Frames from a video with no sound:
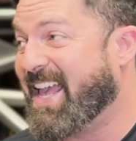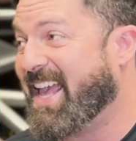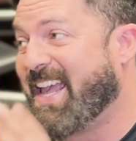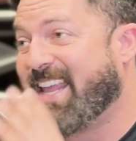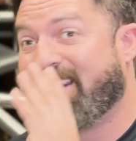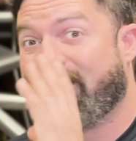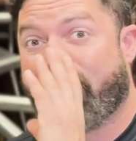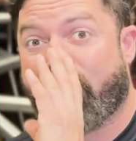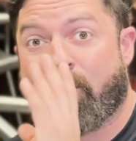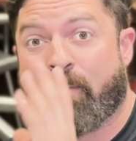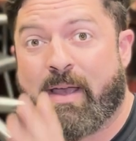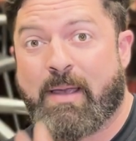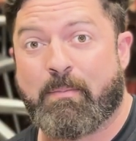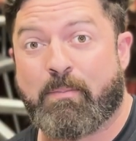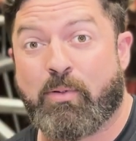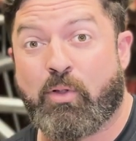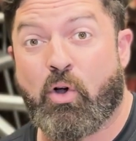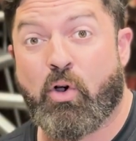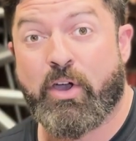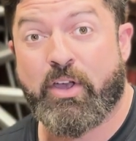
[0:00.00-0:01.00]
And if you're my
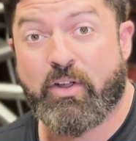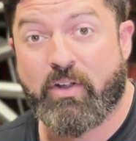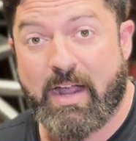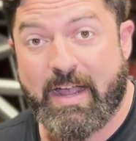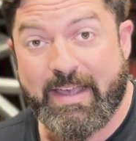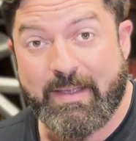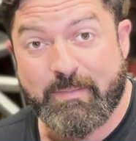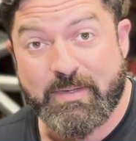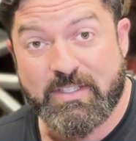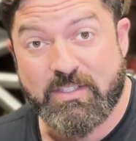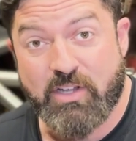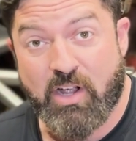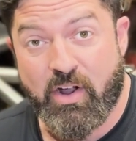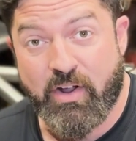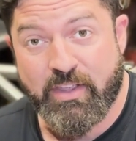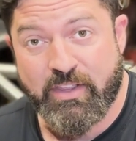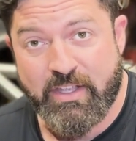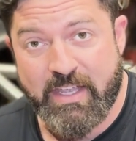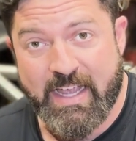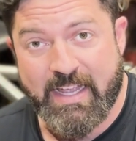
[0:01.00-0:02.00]
employer, I am
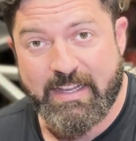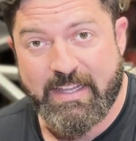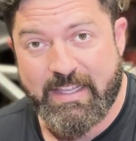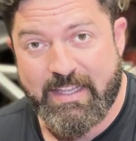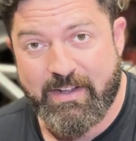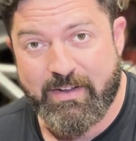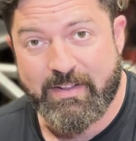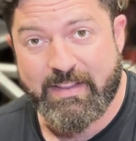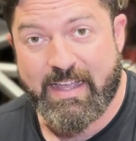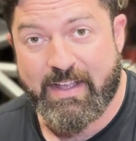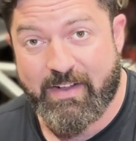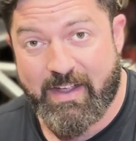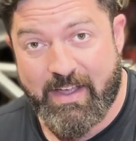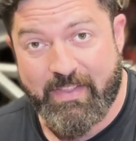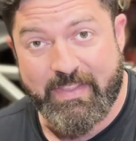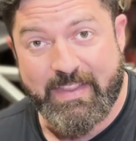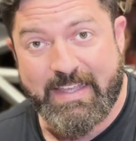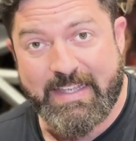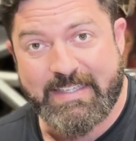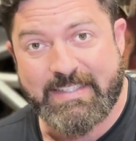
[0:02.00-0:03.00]
sorry that you had to hear that
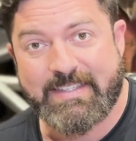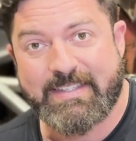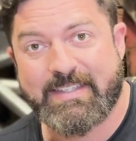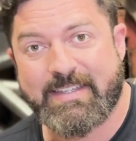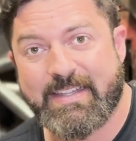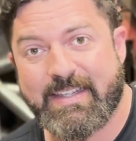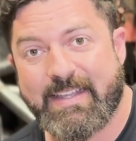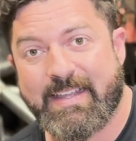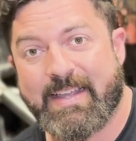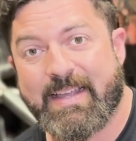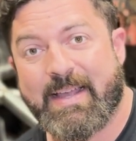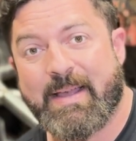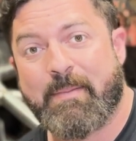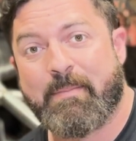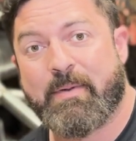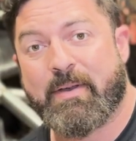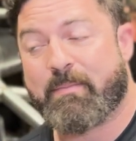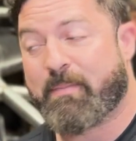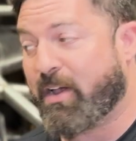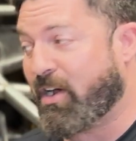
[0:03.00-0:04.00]
on this,
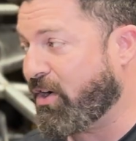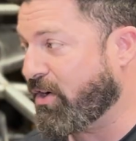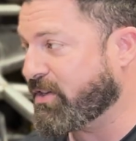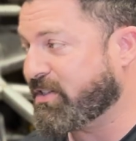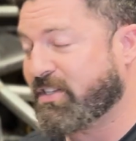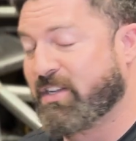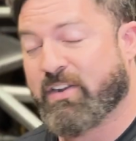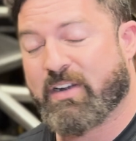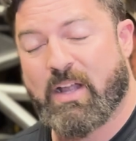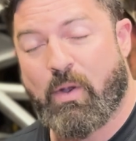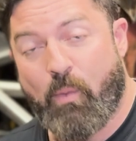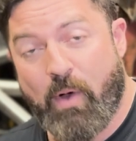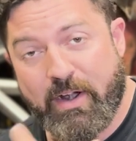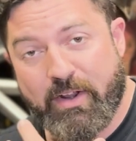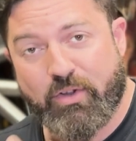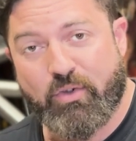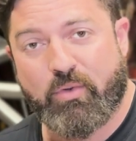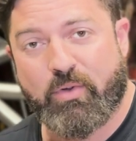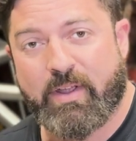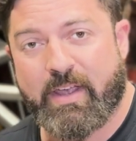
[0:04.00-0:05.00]
but my heart's here and I want
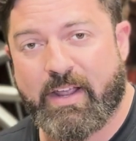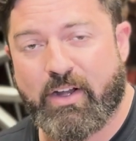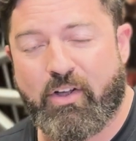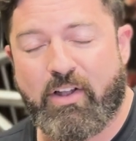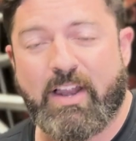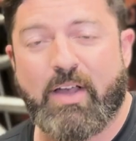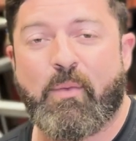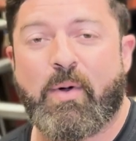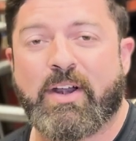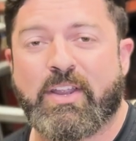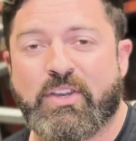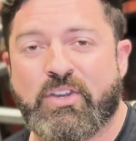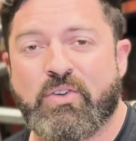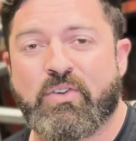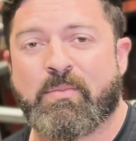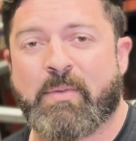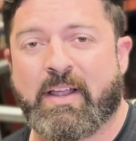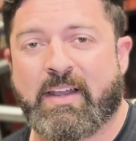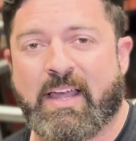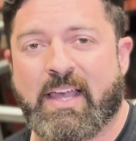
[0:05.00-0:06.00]
to create. All I want to do
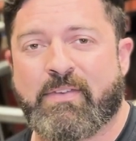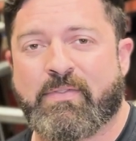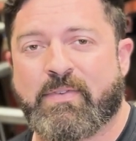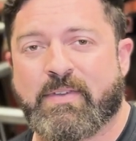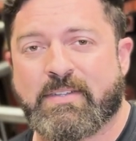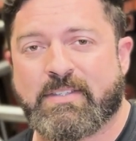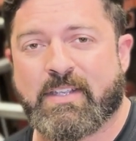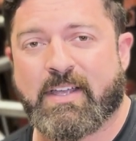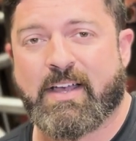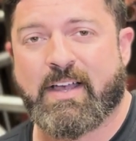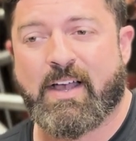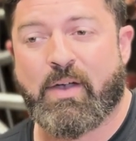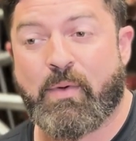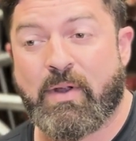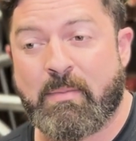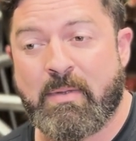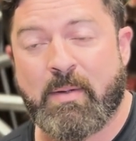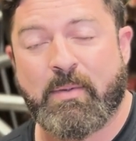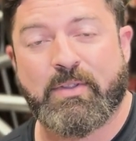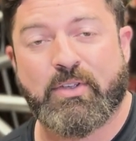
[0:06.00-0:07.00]
in my life is I
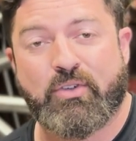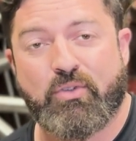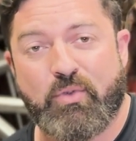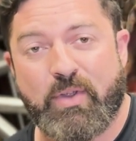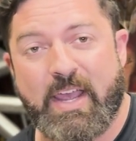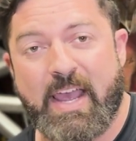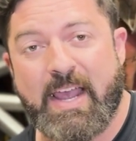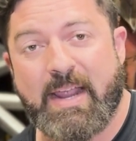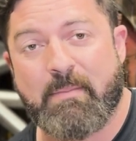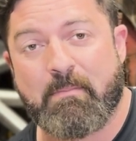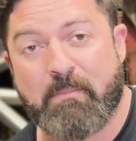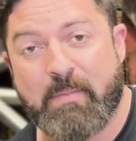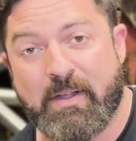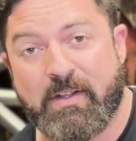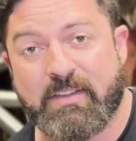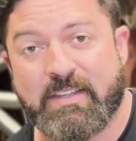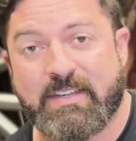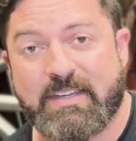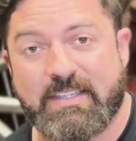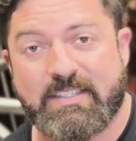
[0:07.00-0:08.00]
want to be able to create and
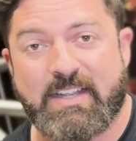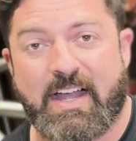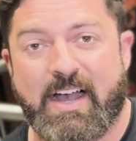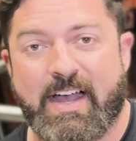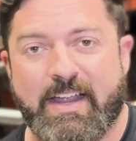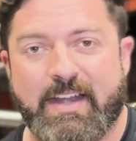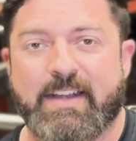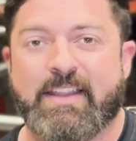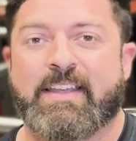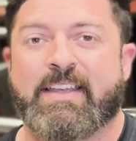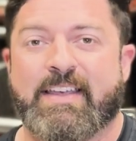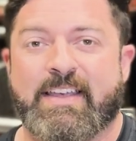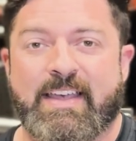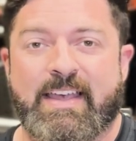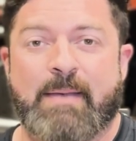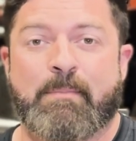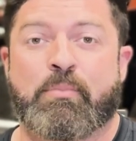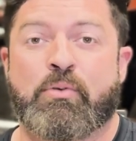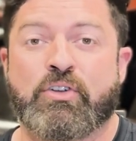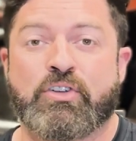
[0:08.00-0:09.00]
build and design
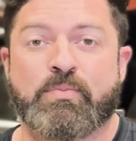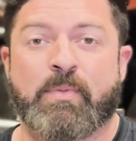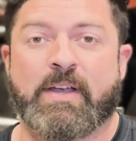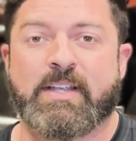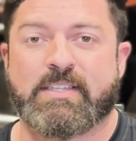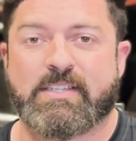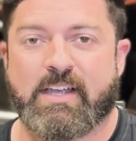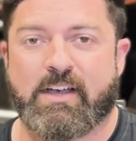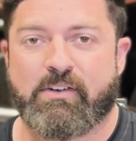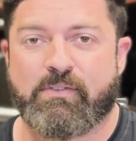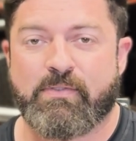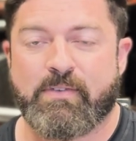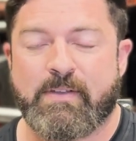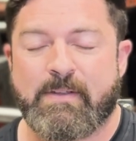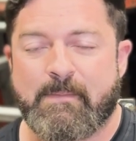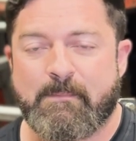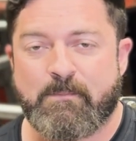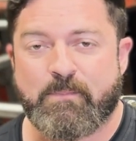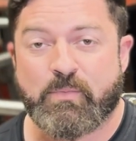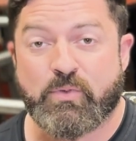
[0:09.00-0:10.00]
and push myself.